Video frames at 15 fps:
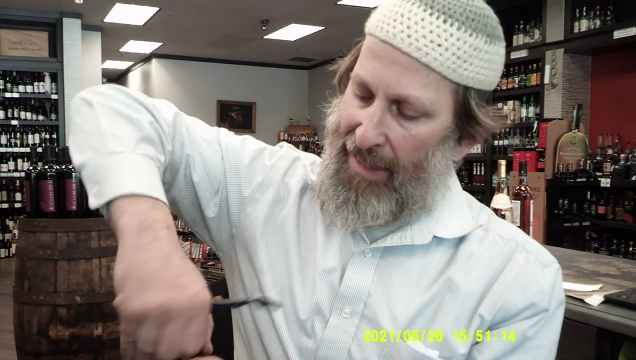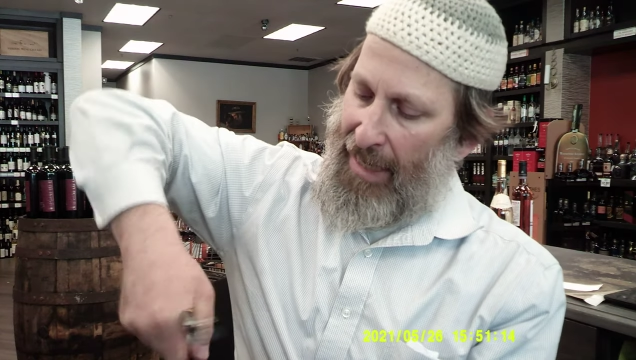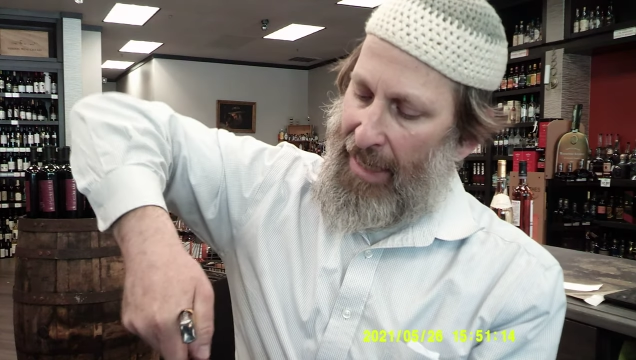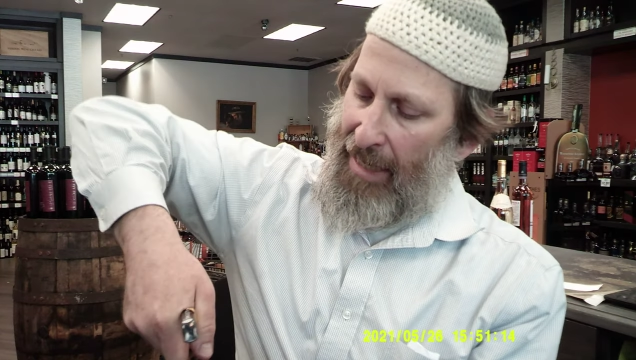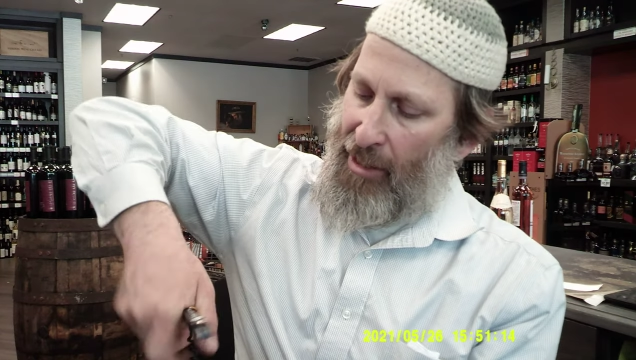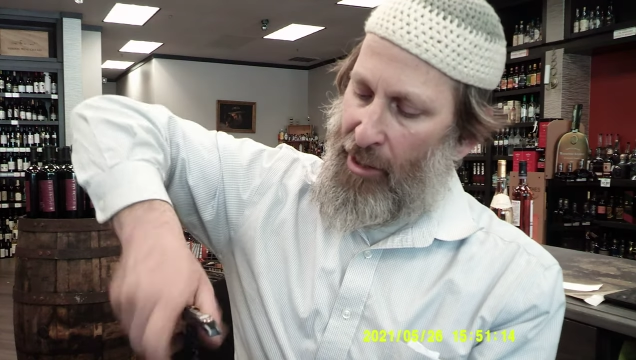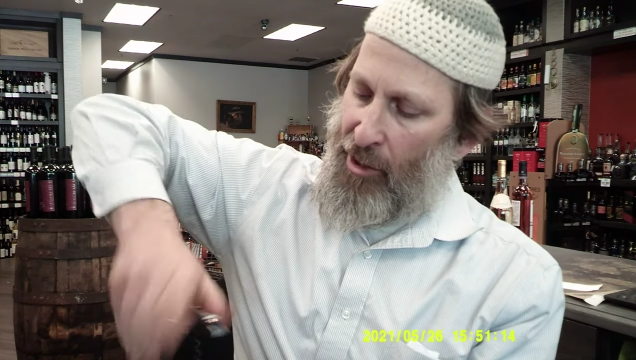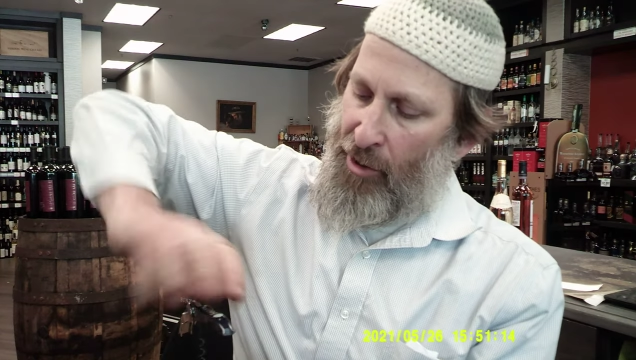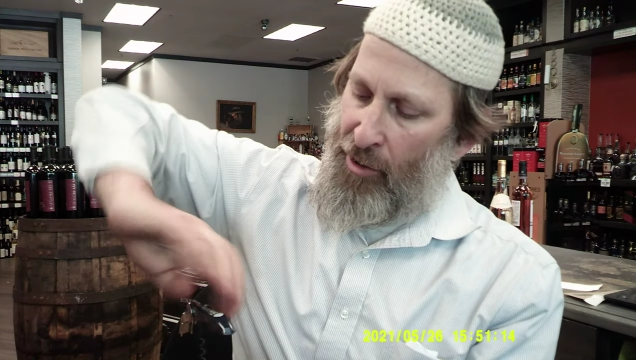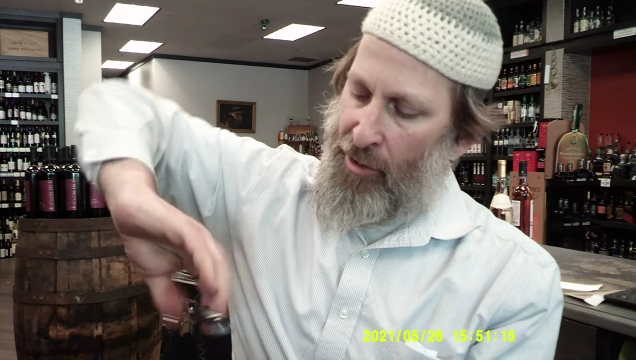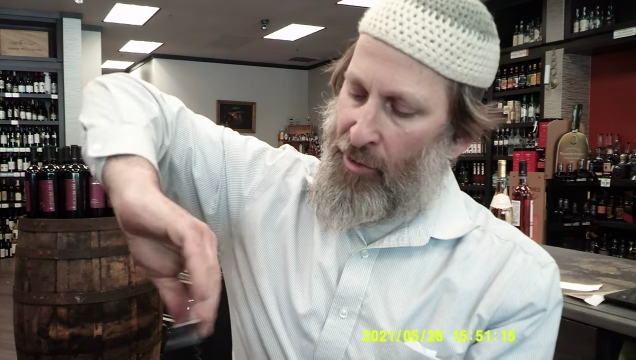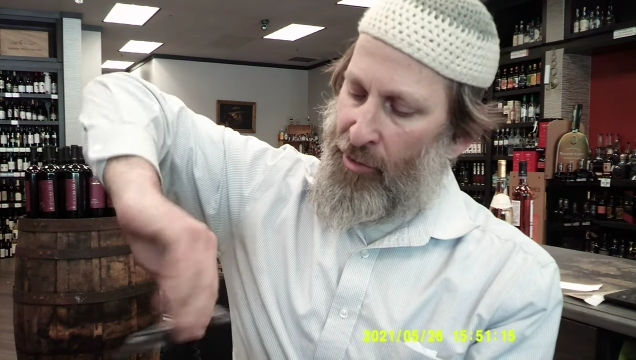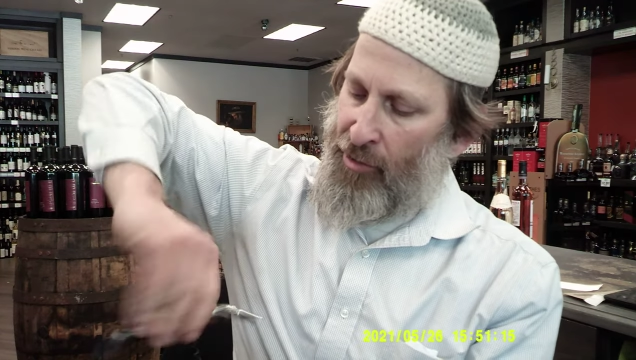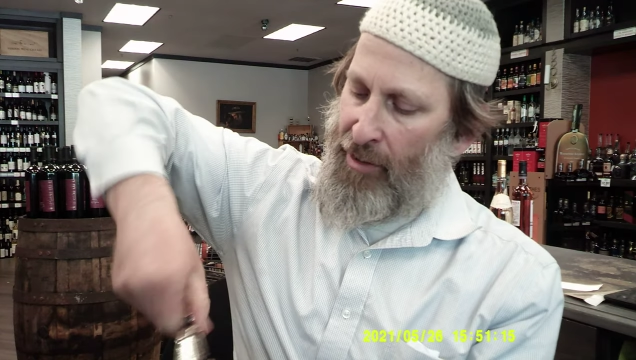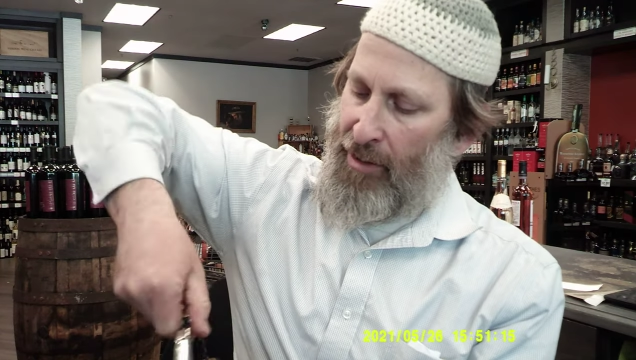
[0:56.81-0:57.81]
a
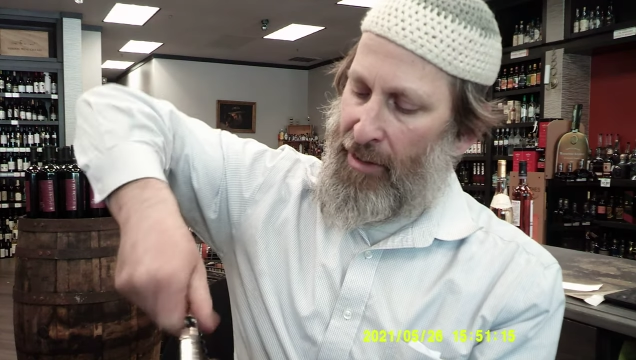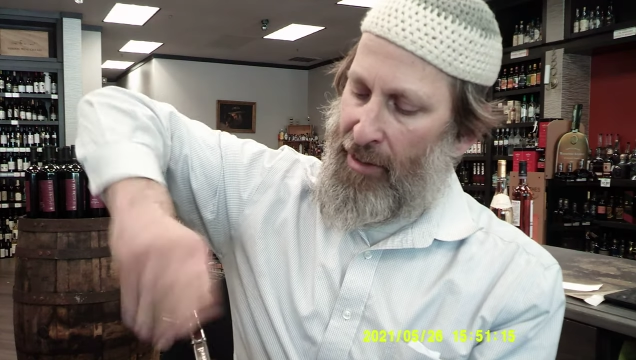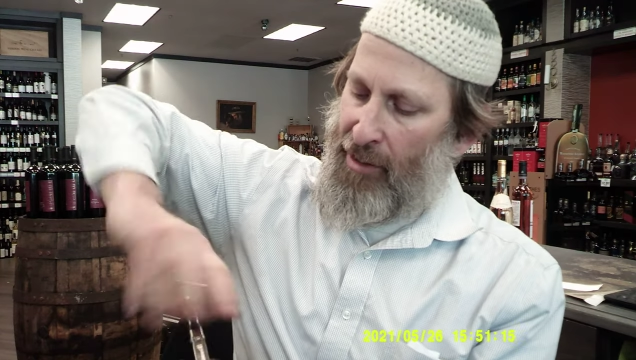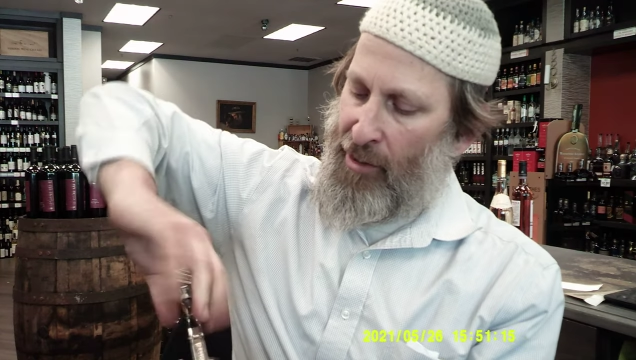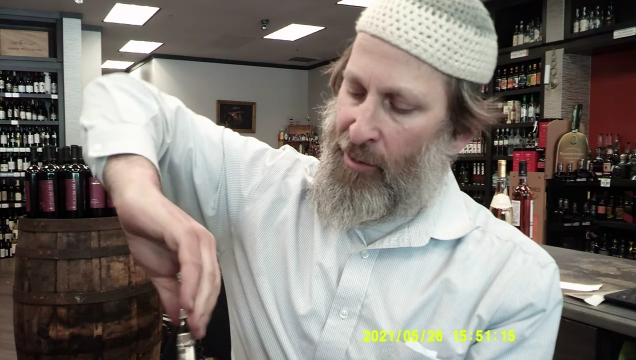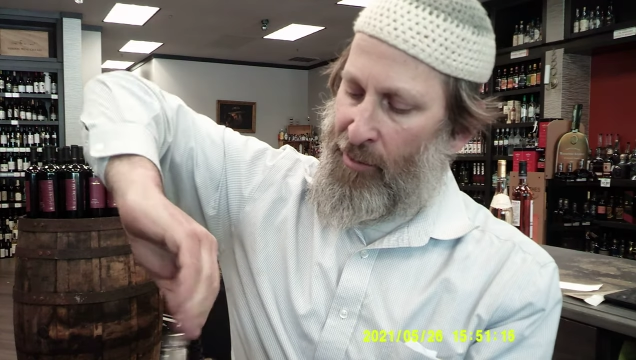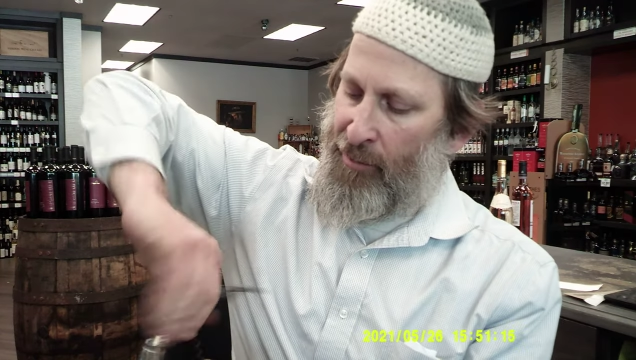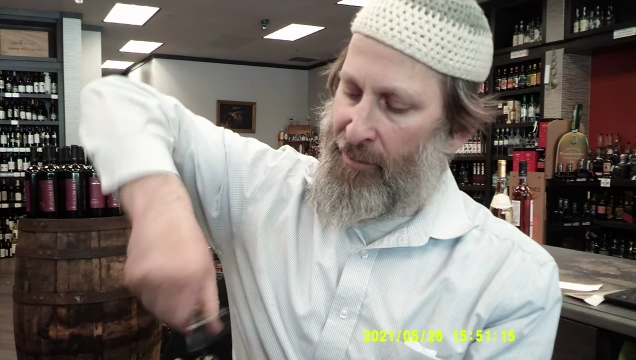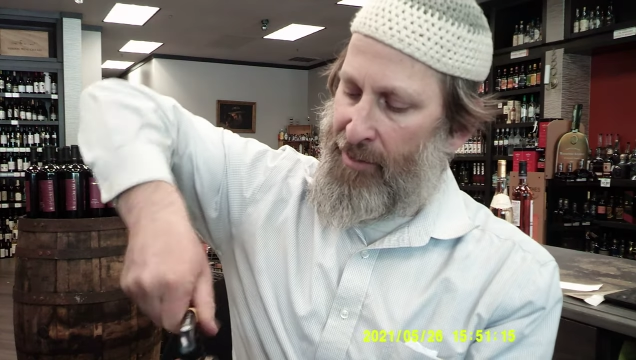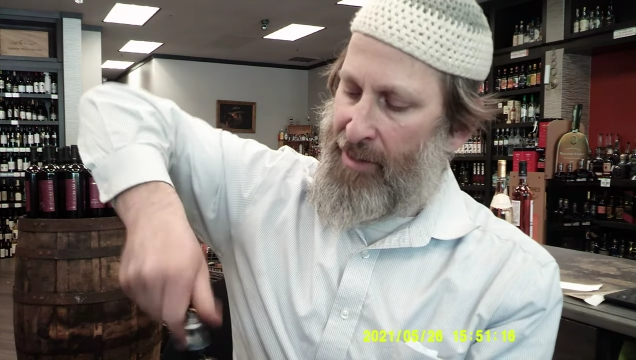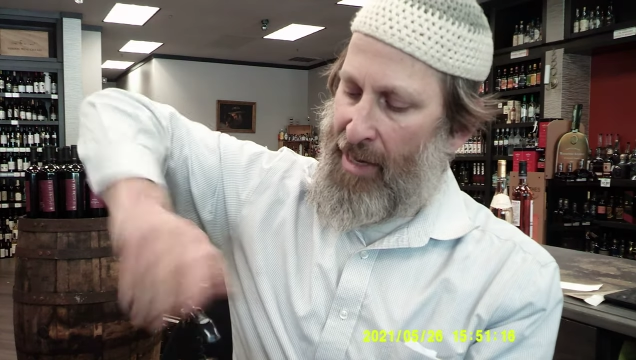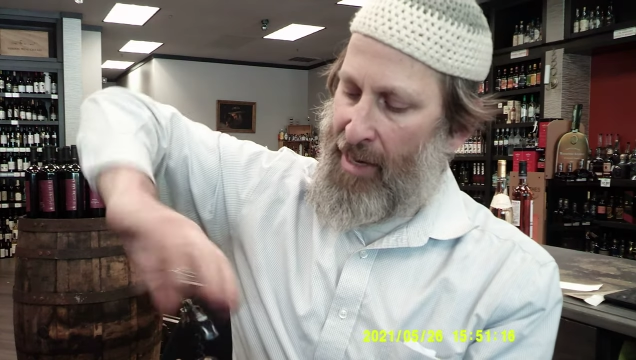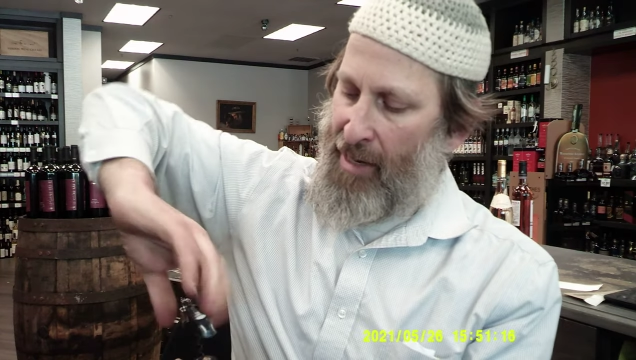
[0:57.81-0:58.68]
long, long time.